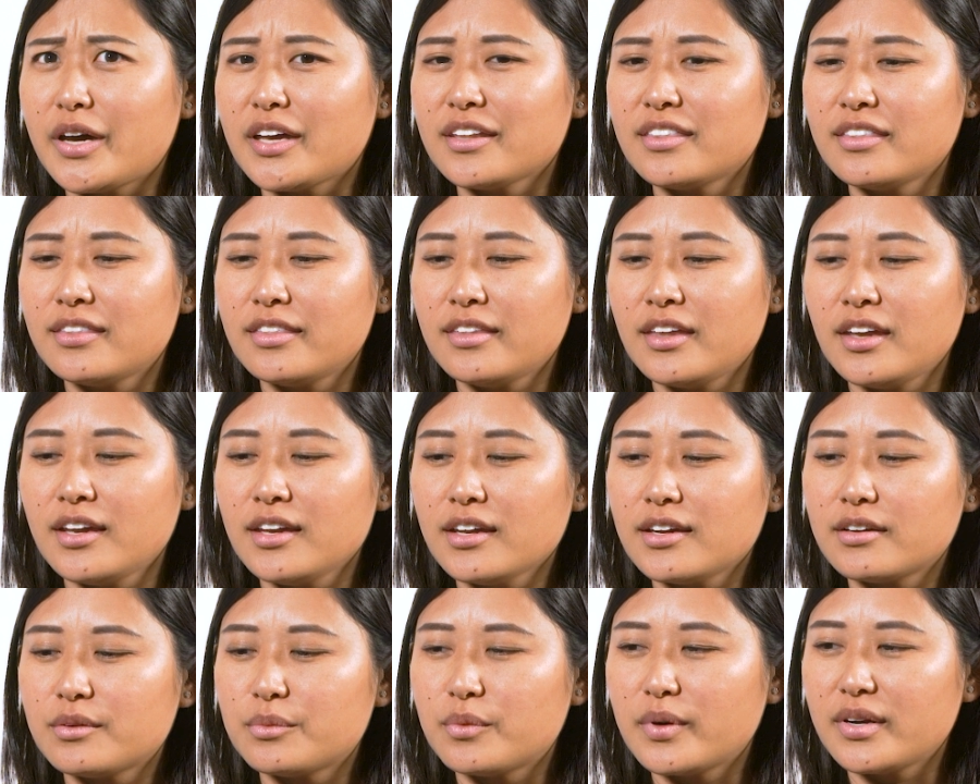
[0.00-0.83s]
I
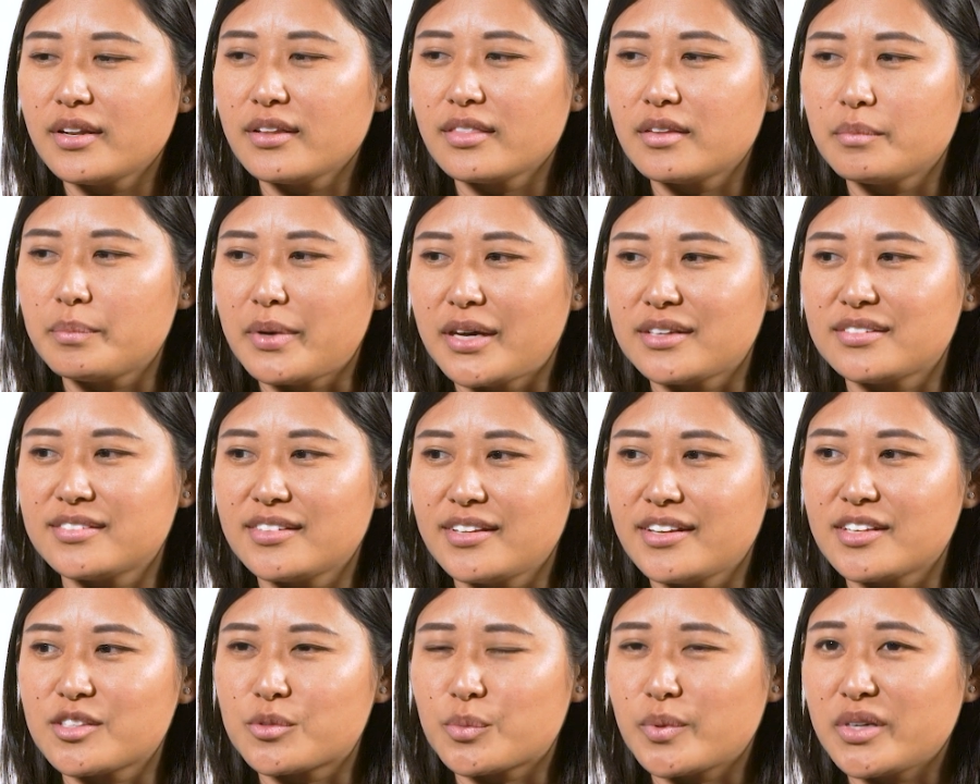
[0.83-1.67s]
think one of the best
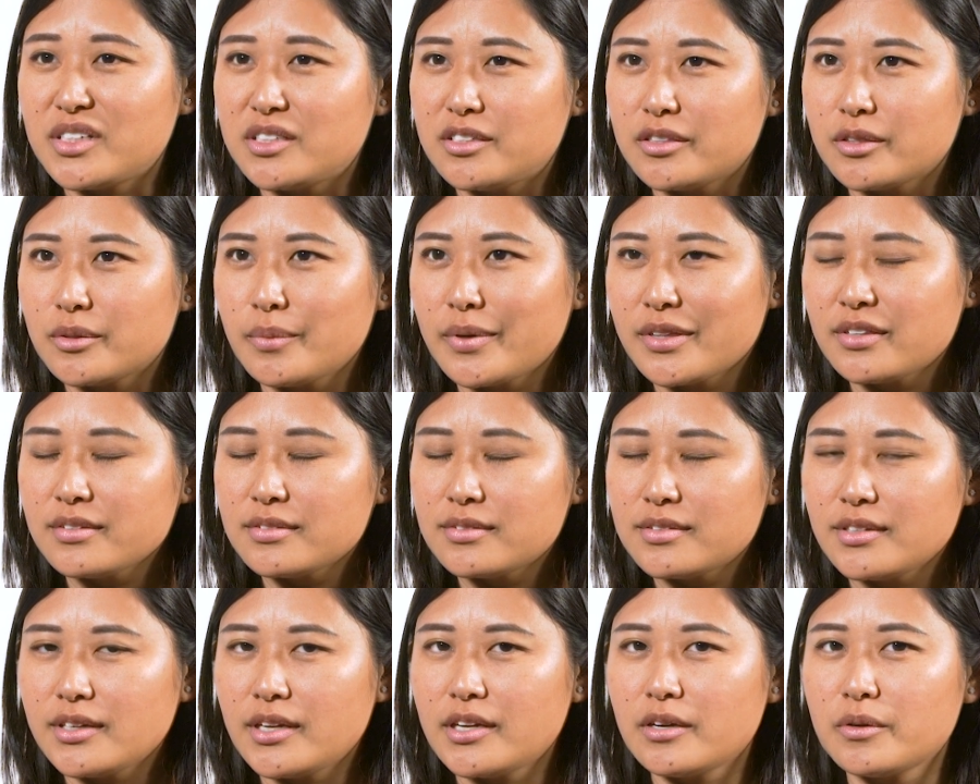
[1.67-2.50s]
things we do at the
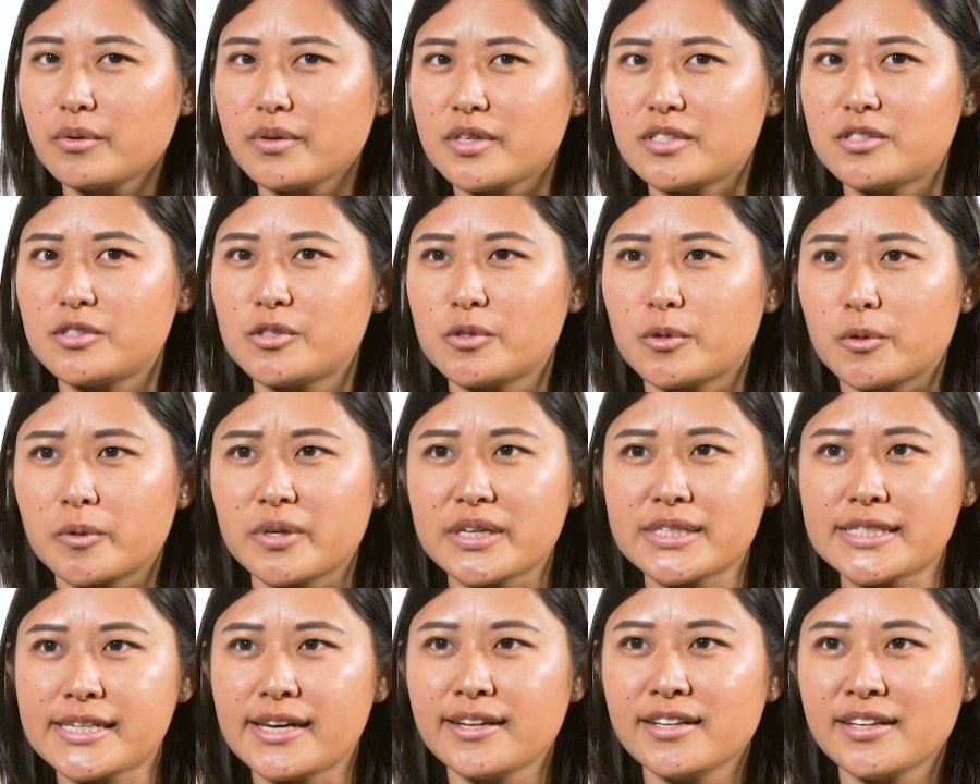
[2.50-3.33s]
studio is
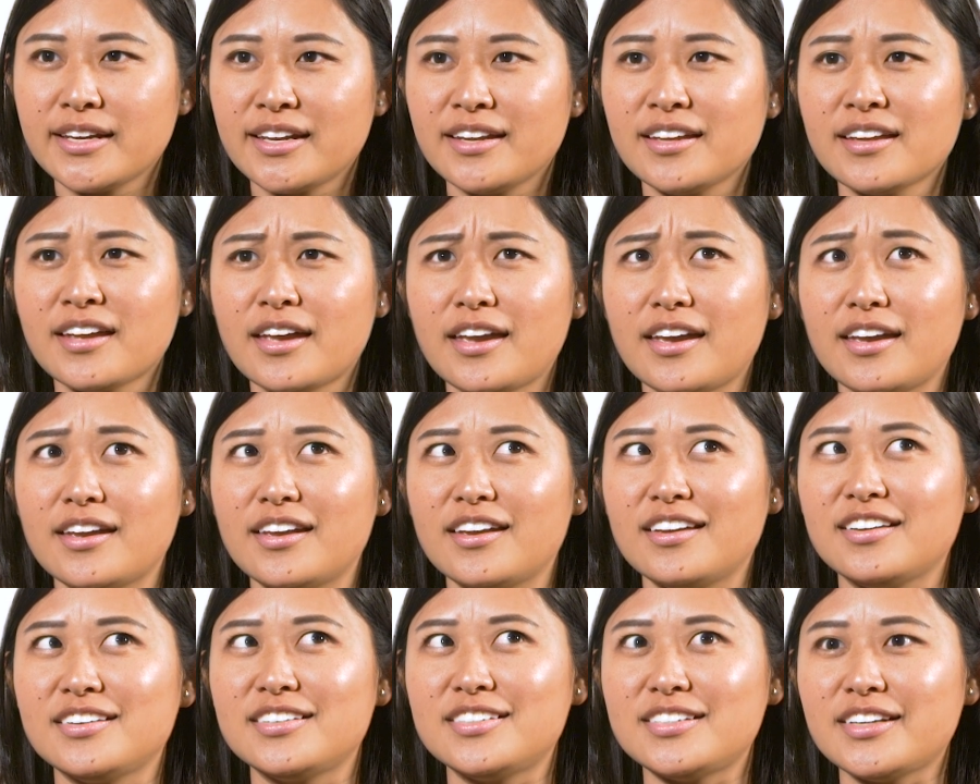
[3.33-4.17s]
storytelling,
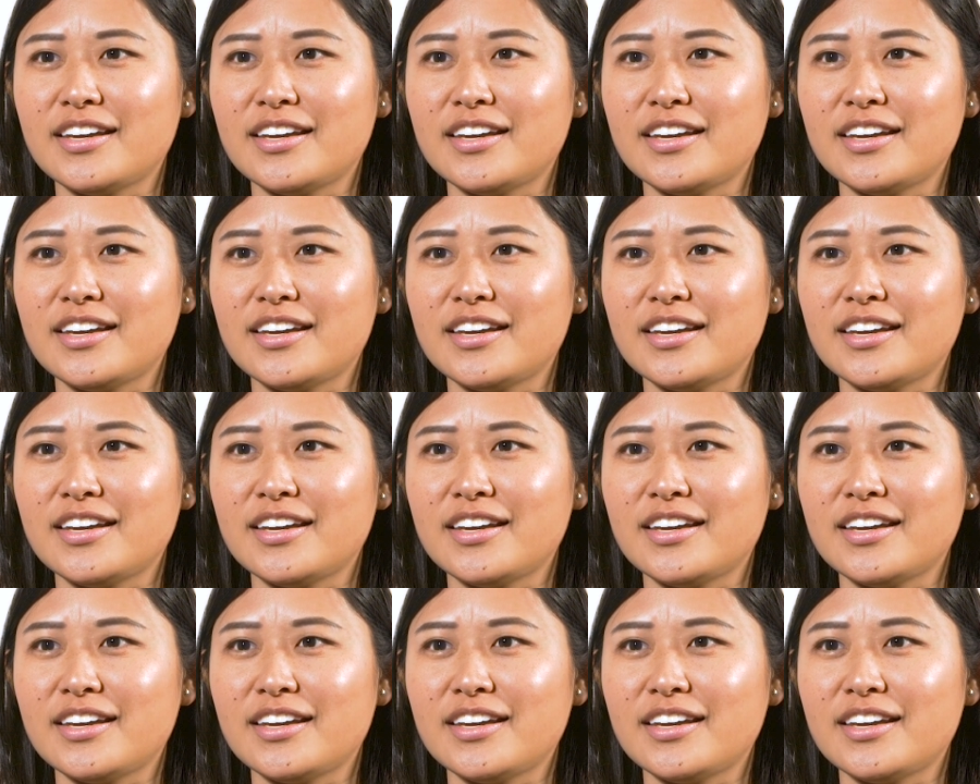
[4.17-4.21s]
and